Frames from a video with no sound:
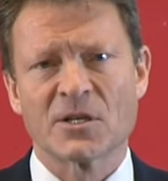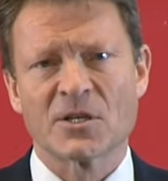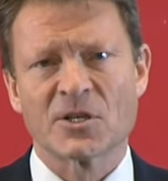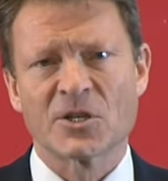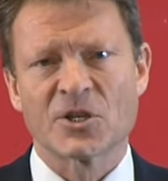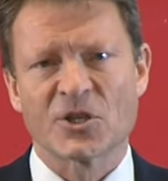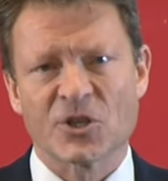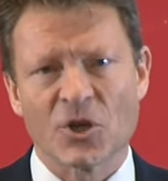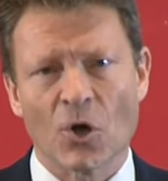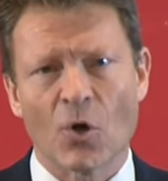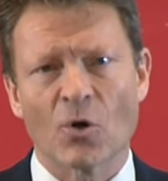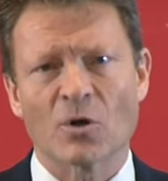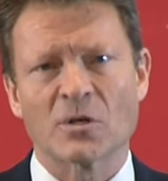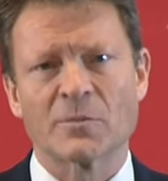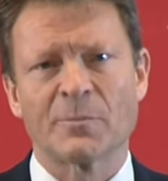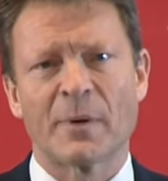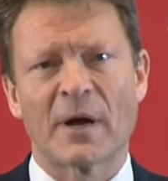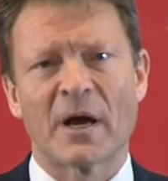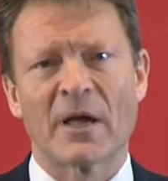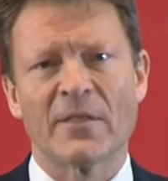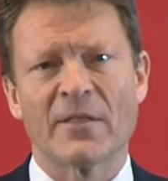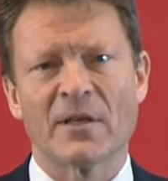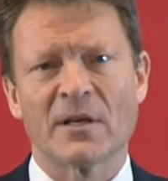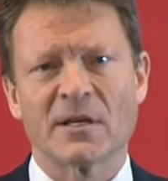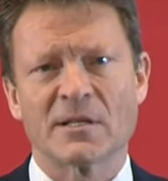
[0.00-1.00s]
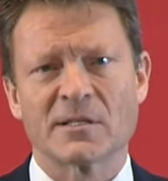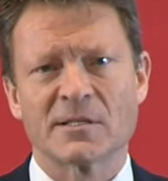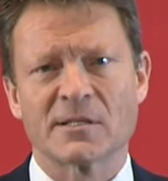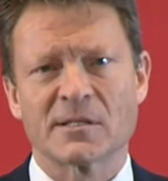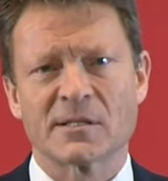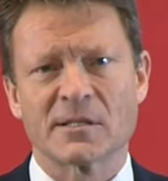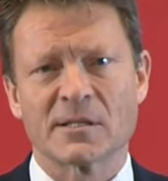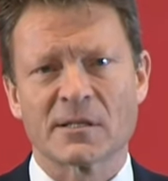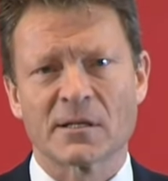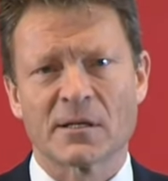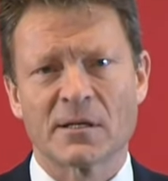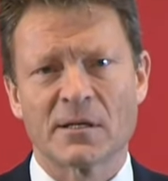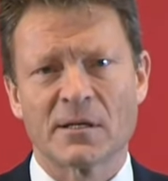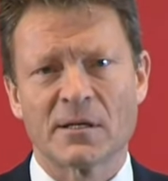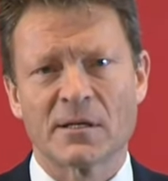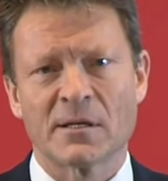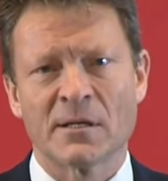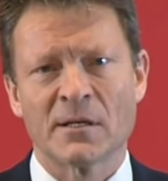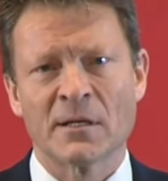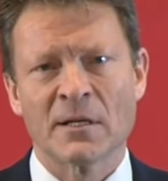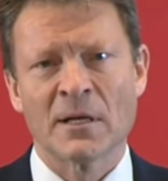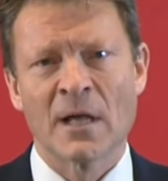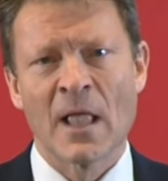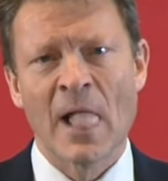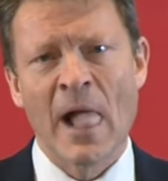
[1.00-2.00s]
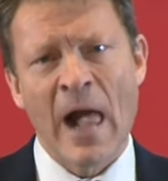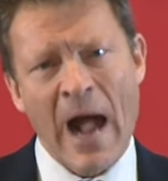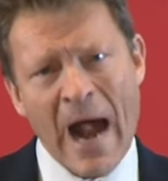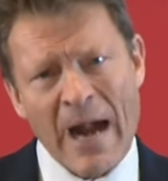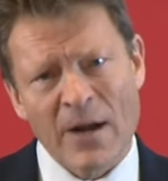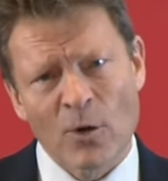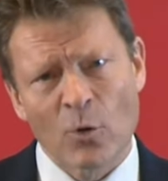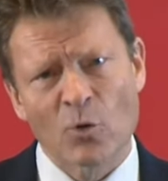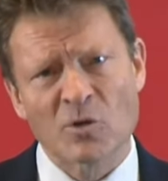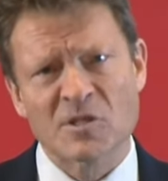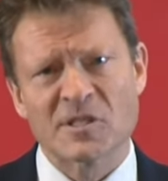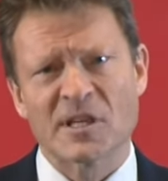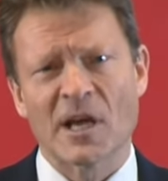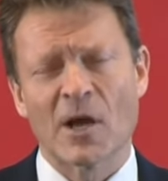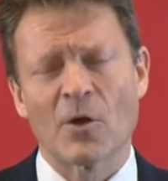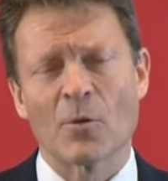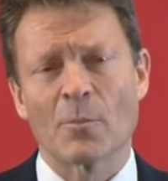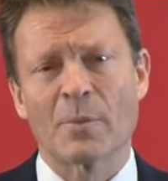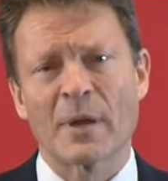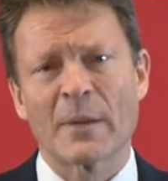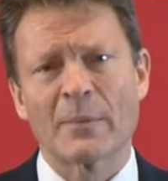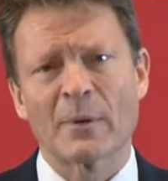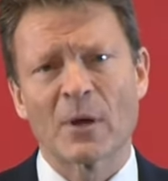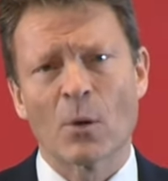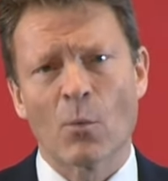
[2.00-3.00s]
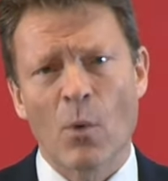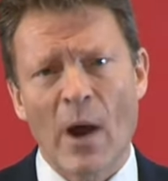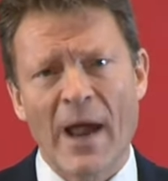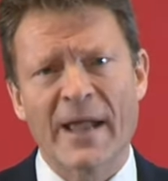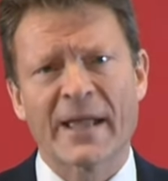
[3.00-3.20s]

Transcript: Shocked by this. And also, people are